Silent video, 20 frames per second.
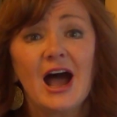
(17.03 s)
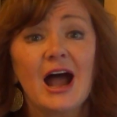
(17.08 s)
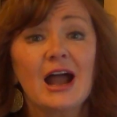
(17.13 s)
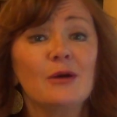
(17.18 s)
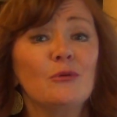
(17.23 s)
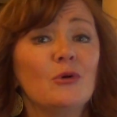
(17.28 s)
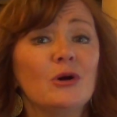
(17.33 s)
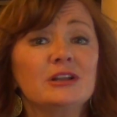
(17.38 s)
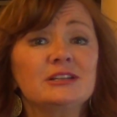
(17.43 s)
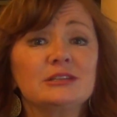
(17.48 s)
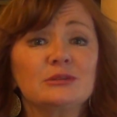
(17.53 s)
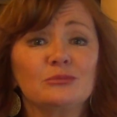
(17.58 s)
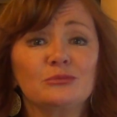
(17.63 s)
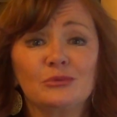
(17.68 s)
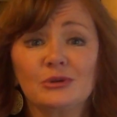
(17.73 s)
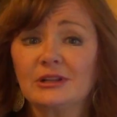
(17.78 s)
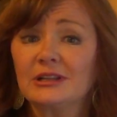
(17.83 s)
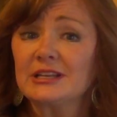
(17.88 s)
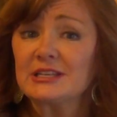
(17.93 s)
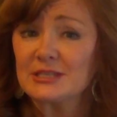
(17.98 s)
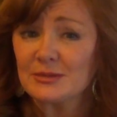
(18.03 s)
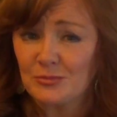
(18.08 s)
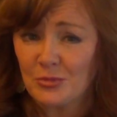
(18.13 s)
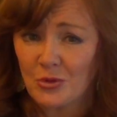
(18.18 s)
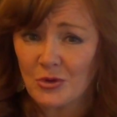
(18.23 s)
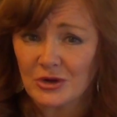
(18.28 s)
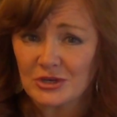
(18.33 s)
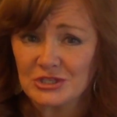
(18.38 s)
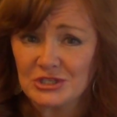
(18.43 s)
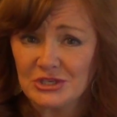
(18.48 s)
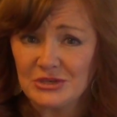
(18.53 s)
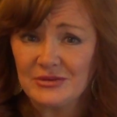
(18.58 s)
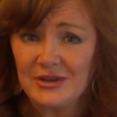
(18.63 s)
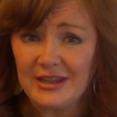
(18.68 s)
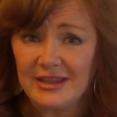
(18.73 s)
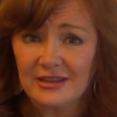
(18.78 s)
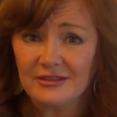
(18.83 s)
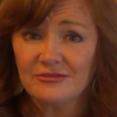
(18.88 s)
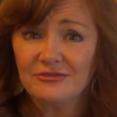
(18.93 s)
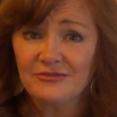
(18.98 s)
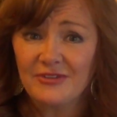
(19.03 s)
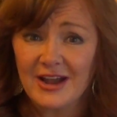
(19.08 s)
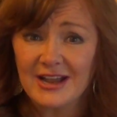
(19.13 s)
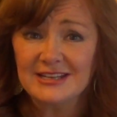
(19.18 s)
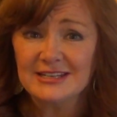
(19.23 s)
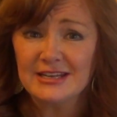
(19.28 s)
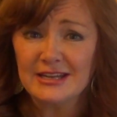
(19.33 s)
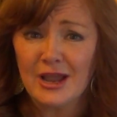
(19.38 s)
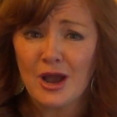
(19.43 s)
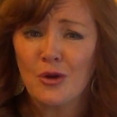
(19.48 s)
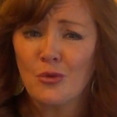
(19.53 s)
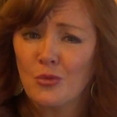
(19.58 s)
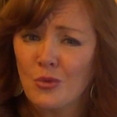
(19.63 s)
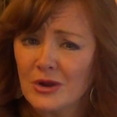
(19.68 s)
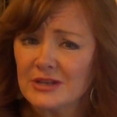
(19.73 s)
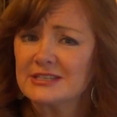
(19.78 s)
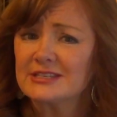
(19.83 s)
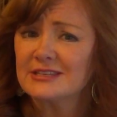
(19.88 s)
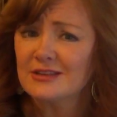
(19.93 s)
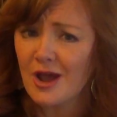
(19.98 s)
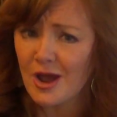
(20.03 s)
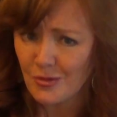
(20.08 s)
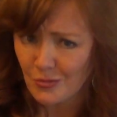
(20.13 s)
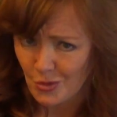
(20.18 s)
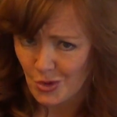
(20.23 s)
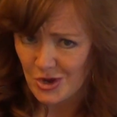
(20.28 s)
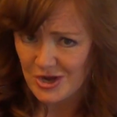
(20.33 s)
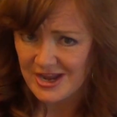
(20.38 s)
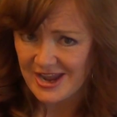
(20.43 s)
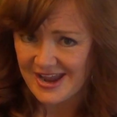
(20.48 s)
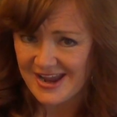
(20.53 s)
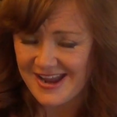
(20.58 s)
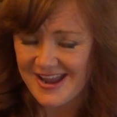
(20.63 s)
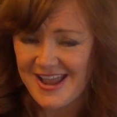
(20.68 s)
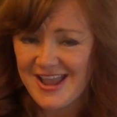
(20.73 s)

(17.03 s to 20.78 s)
I want to really support you in finding out what's not working.